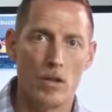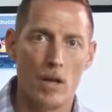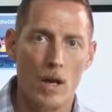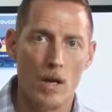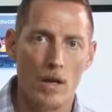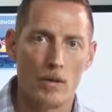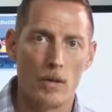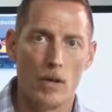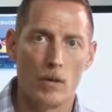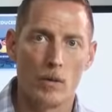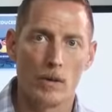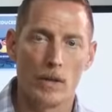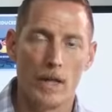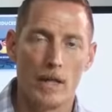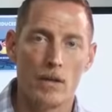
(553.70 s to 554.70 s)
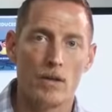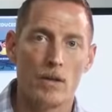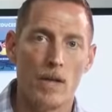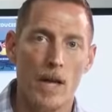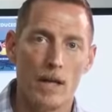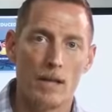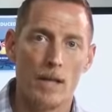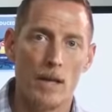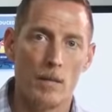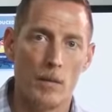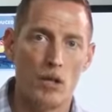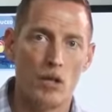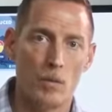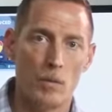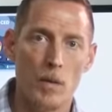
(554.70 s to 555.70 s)
that are related to that damage.
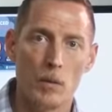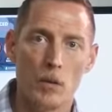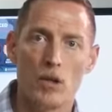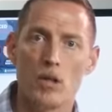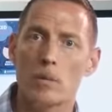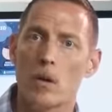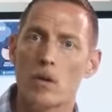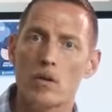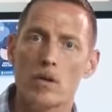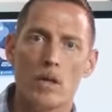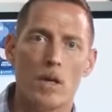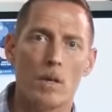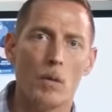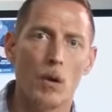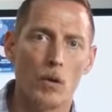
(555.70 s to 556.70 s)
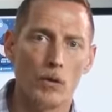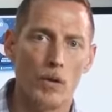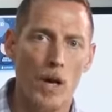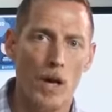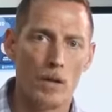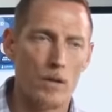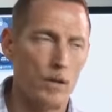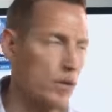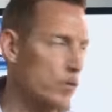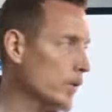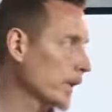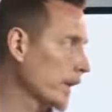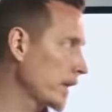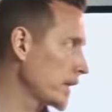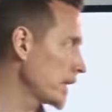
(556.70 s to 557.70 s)
Some people are exposed to chemical toxins
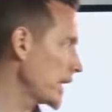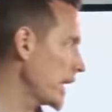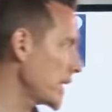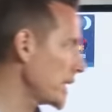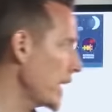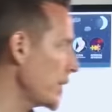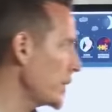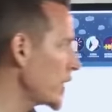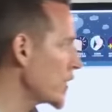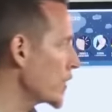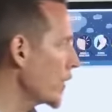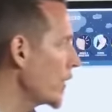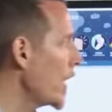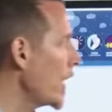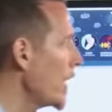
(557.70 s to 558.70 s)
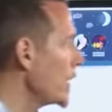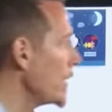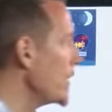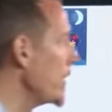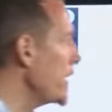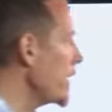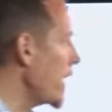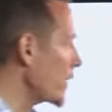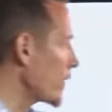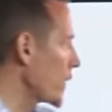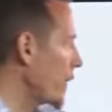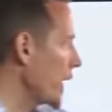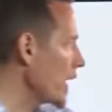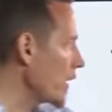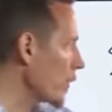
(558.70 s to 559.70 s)
related to that damage. So you need that
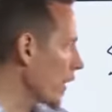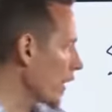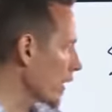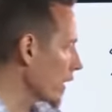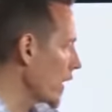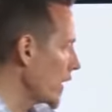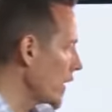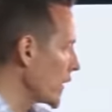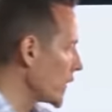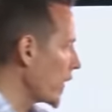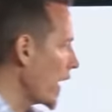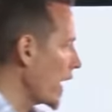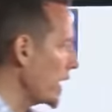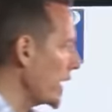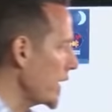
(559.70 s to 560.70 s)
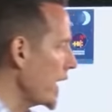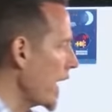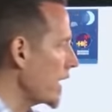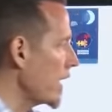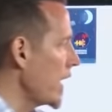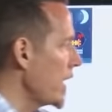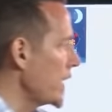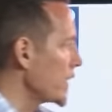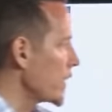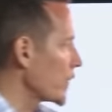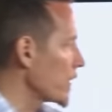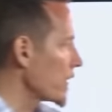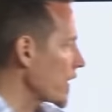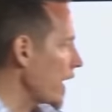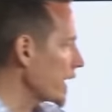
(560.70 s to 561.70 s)
repair work, right? And that to
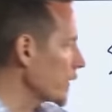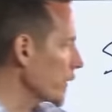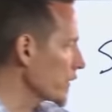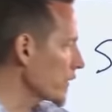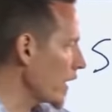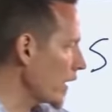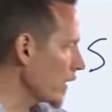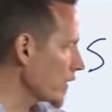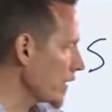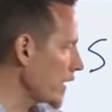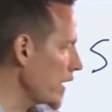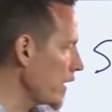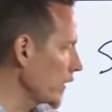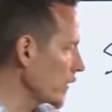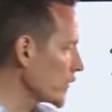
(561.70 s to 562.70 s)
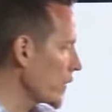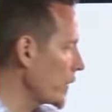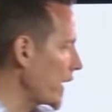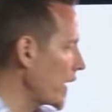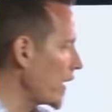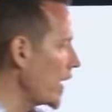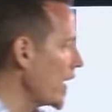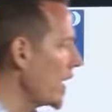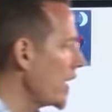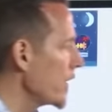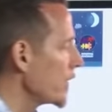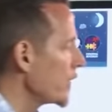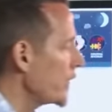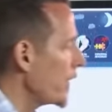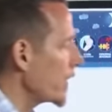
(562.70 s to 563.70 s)
recycle cells and to heal and repair the
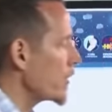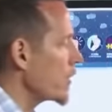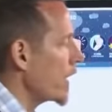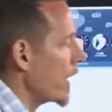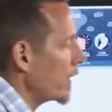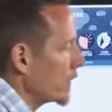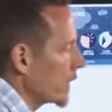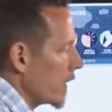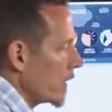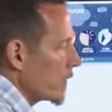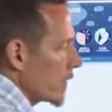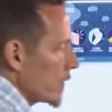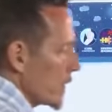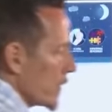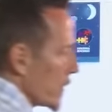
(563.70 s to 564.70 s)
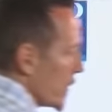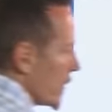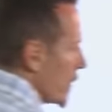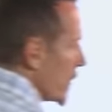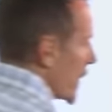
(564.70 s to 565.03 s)
functionality so, so that you can have